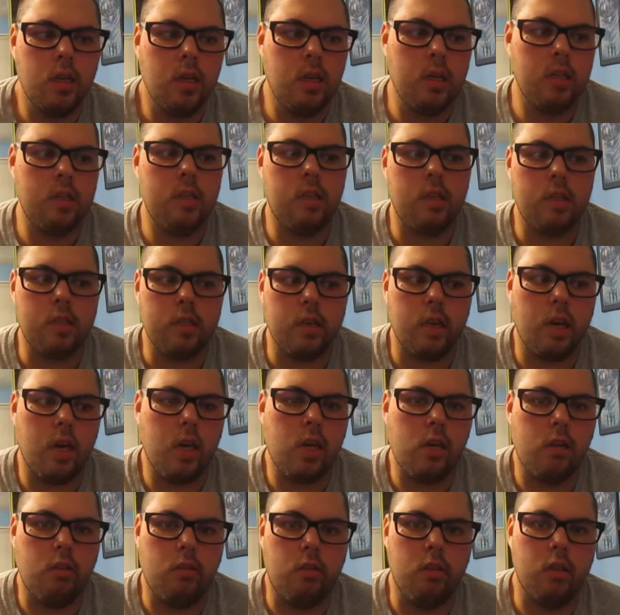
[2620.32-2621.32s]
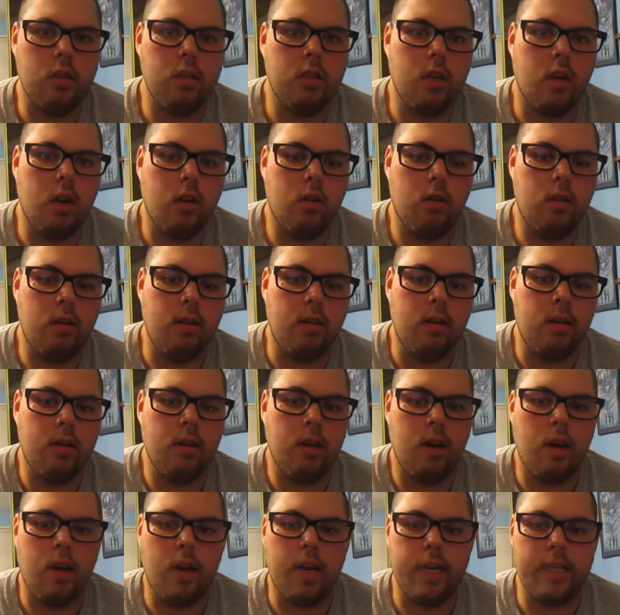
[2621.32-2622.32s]
Just got out of the shower.
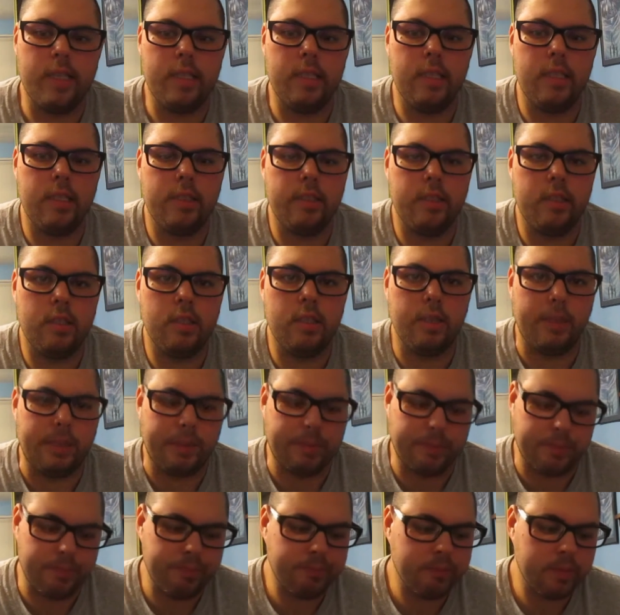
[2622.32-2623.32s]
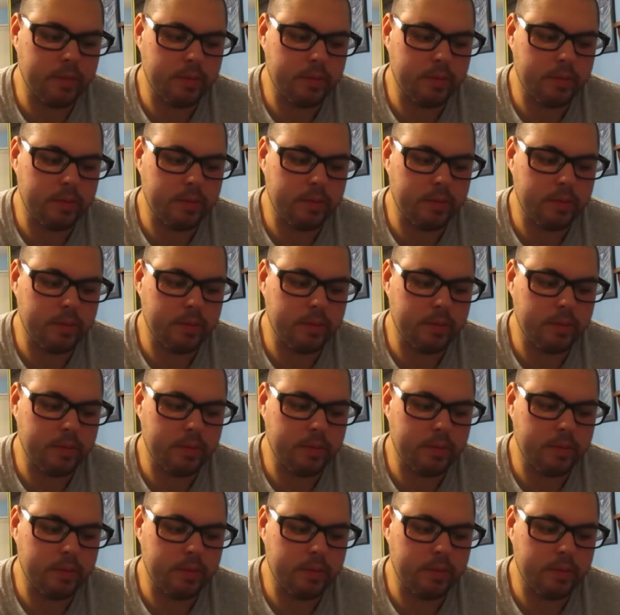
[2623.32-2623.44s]
I did some